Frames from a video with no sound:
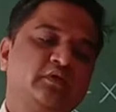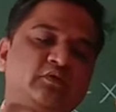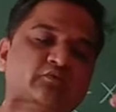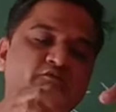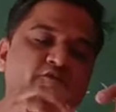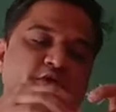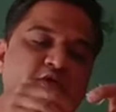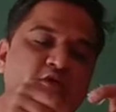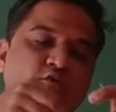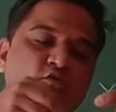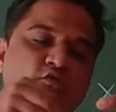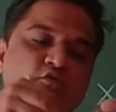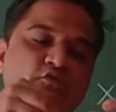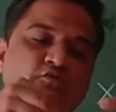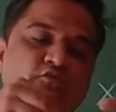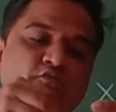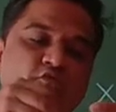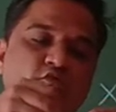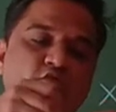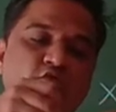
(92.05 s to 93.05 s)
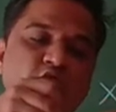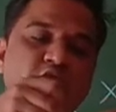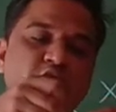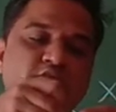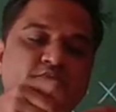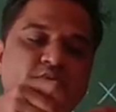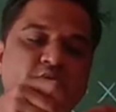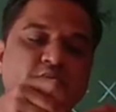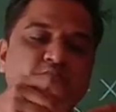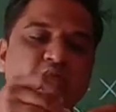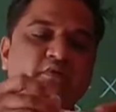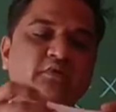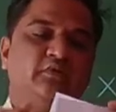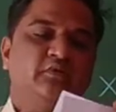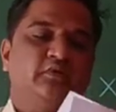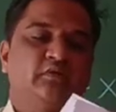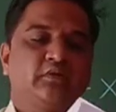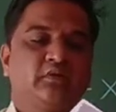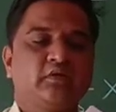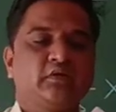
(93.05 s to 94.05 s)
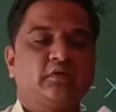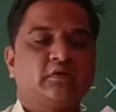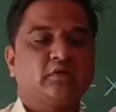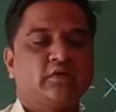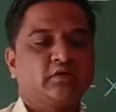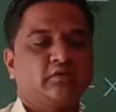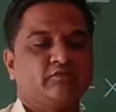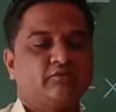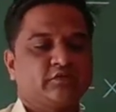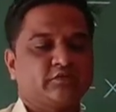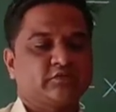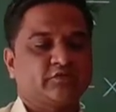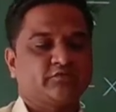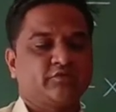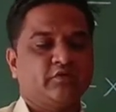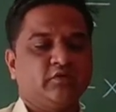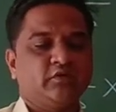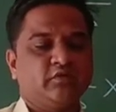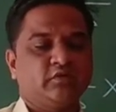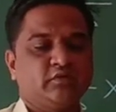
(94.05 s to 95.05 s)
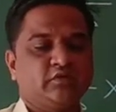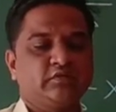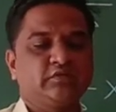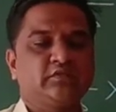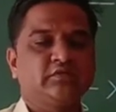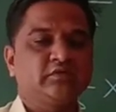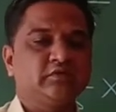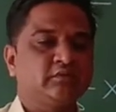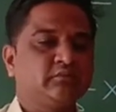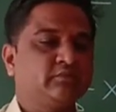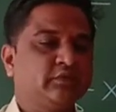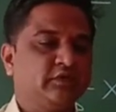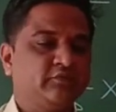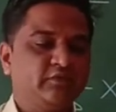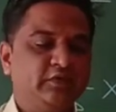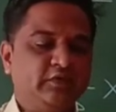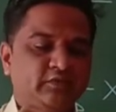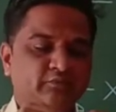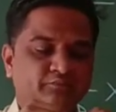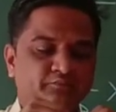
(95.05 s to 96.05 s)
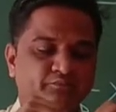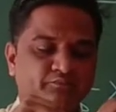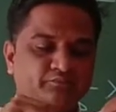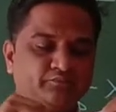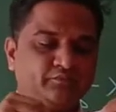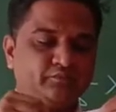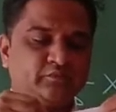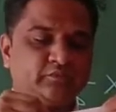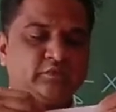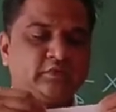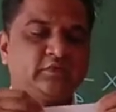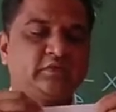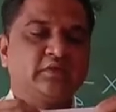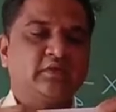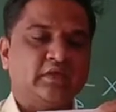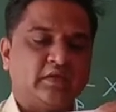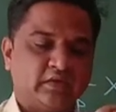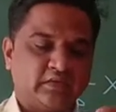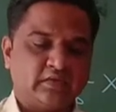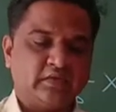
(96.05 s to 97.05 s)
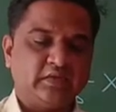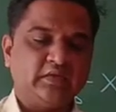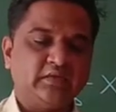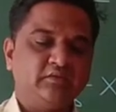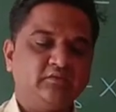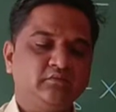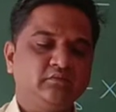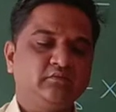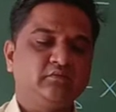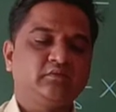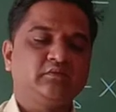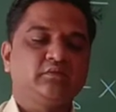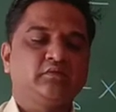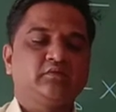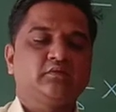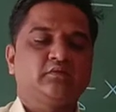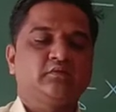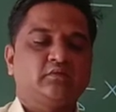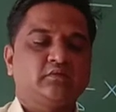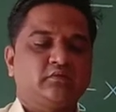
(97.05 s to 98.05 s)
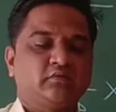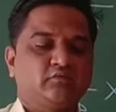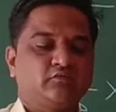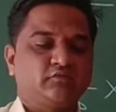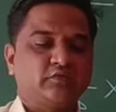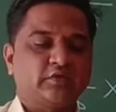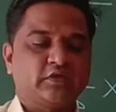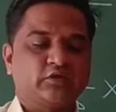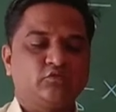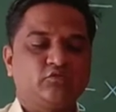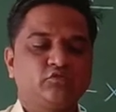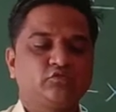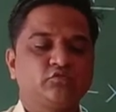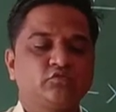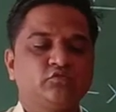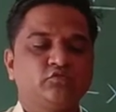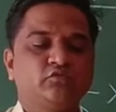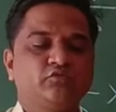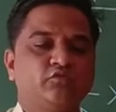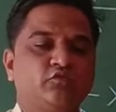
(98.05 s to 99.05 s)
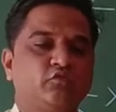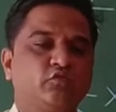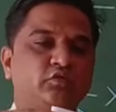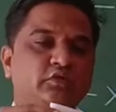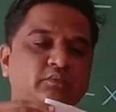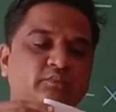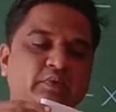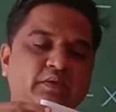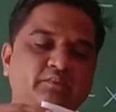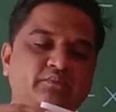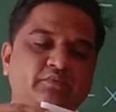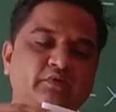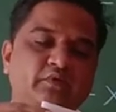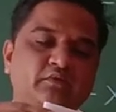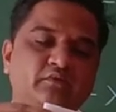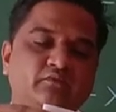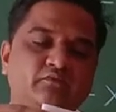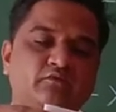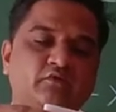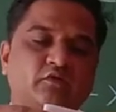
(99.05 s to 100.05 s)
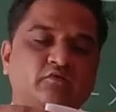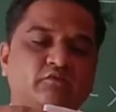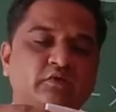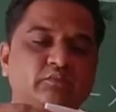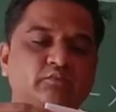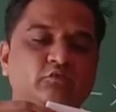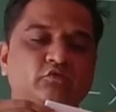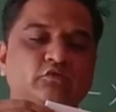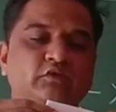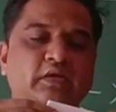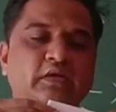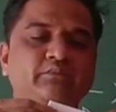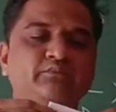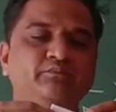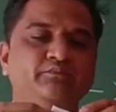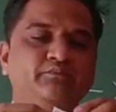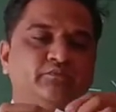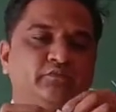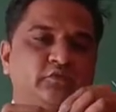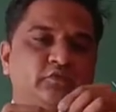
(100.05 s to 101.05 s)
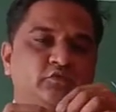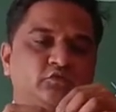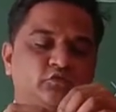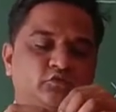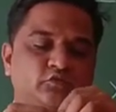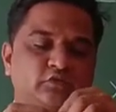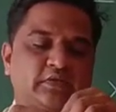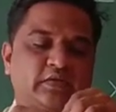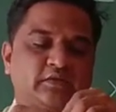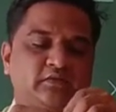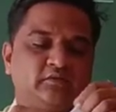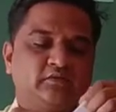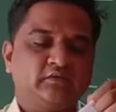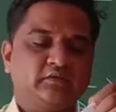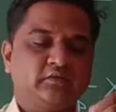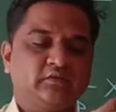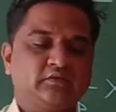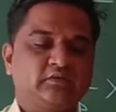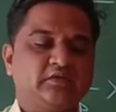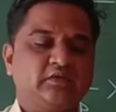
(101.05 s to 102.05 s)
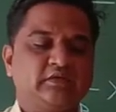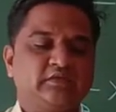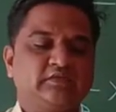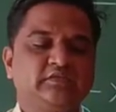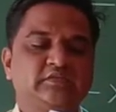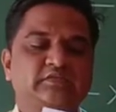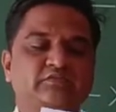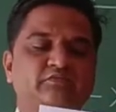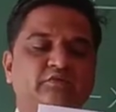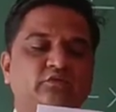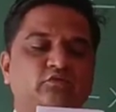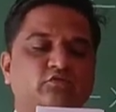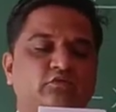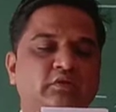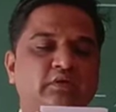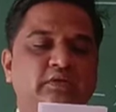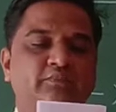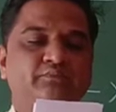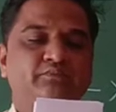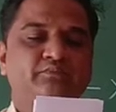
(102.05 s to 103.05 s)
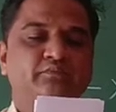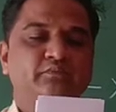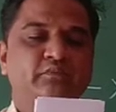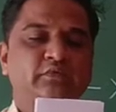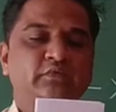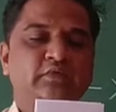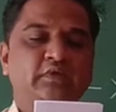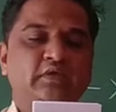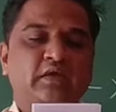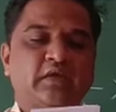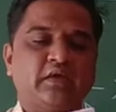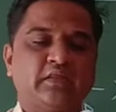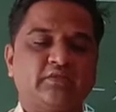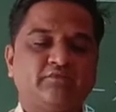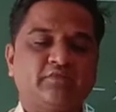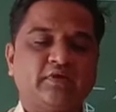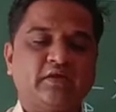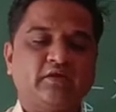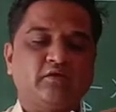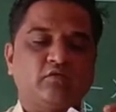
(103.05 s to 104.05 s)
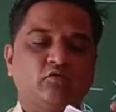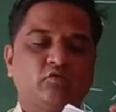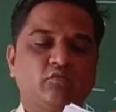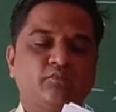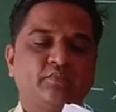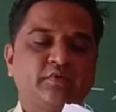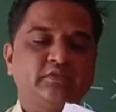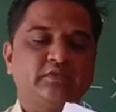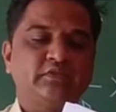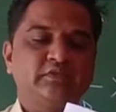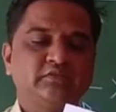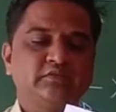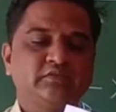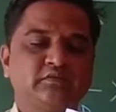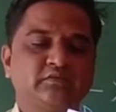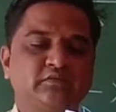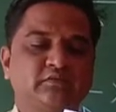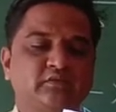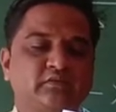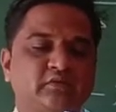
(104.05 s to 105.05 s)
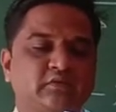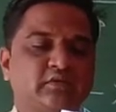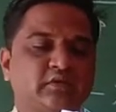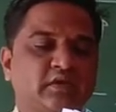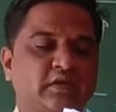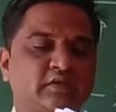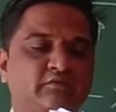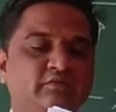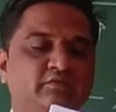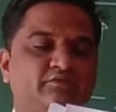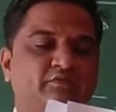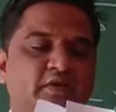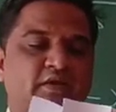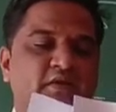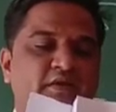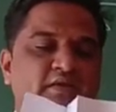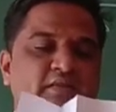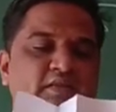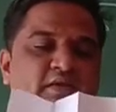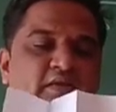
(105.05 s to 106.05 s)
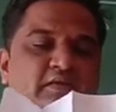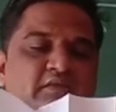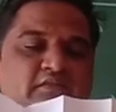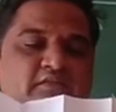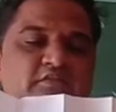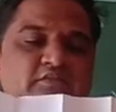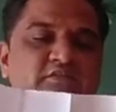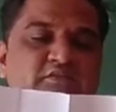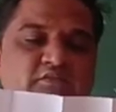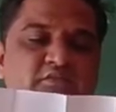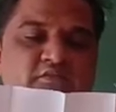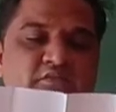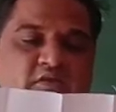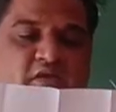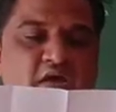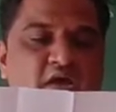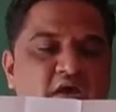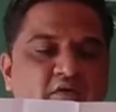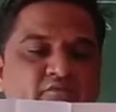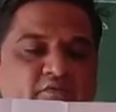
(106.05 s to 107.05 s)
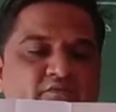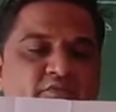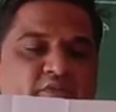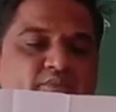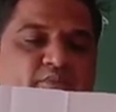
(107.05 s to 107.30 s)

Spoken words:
we are going to fold this paper first of all in the midway. Again, we are going to fold the paper for one more time so that the edges will overlap. And if I open this, I will find that this half of the